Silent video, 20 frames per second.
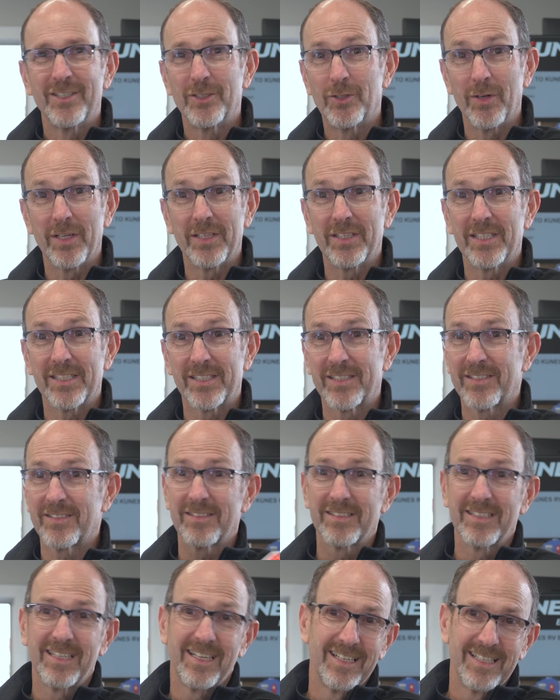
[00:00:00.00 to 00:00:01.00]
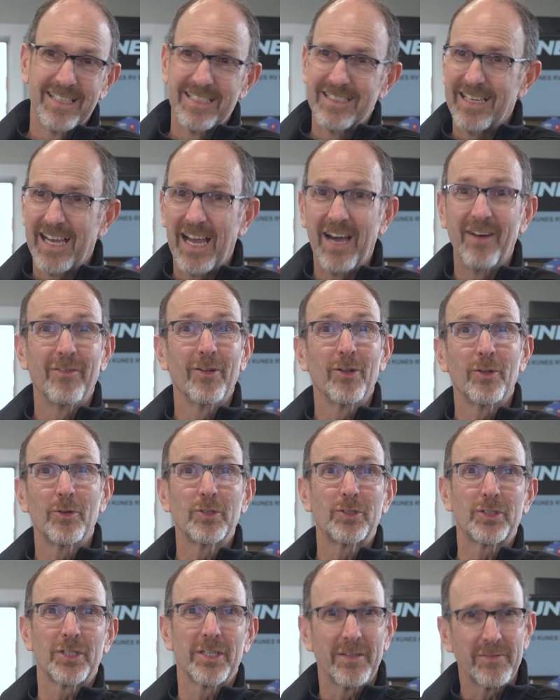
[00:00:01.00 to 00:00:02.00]
during this
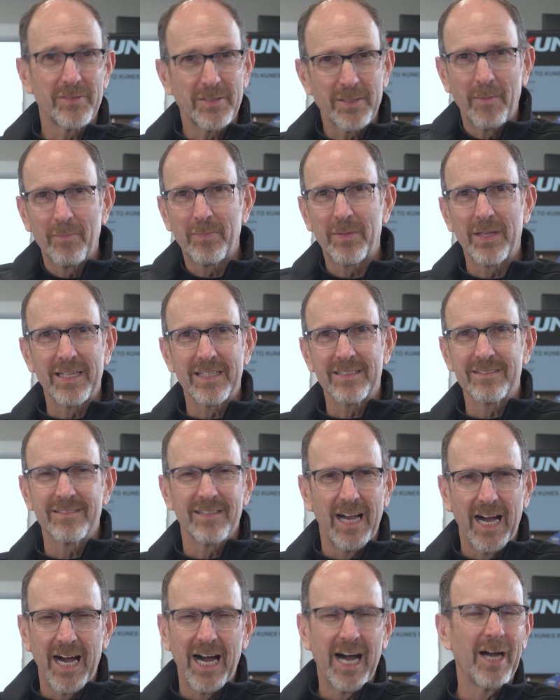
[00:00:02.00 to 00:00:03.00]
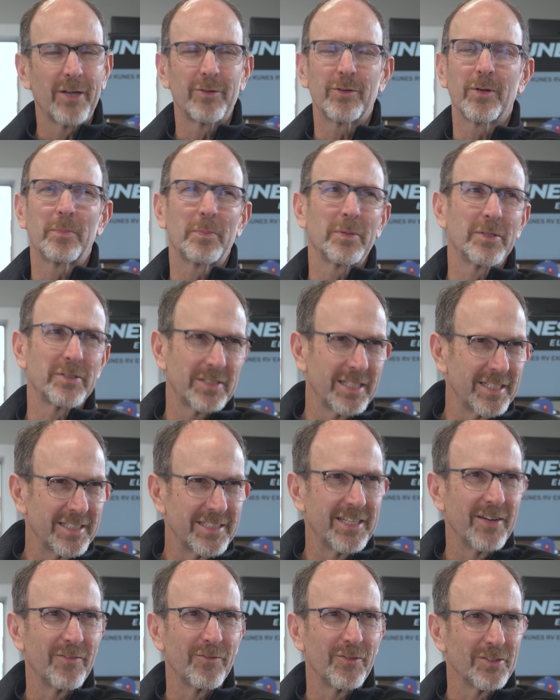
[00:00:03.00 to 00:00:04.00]
evolution of something 100%
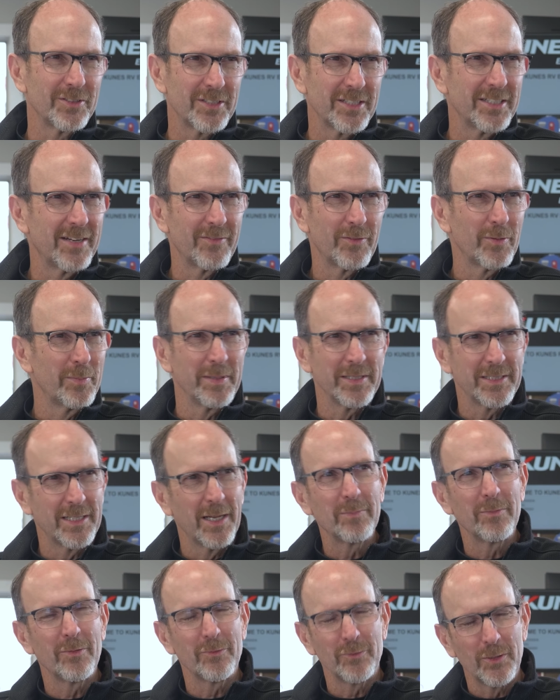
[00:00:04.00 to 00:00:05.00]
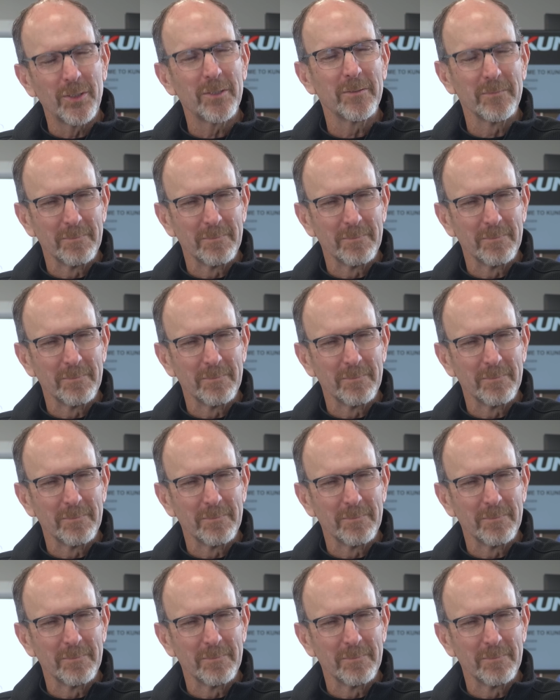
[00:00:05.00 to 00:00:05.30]
different than ever been done before.